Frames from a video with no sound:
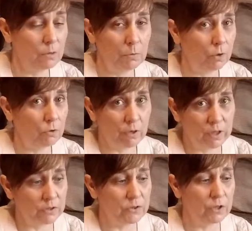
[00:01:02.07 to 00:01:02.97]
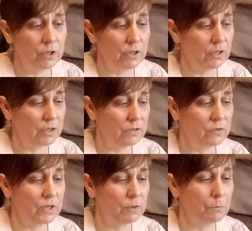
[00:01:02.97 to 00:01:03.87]
I'm not great at turning, as I
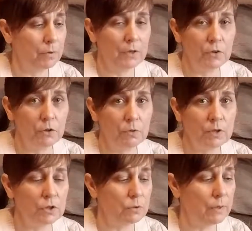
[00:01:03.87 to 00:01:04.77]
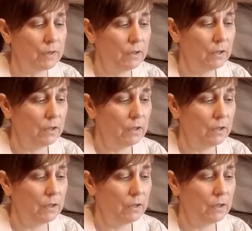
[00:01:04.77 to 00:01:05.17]
said, I'm brand new into it,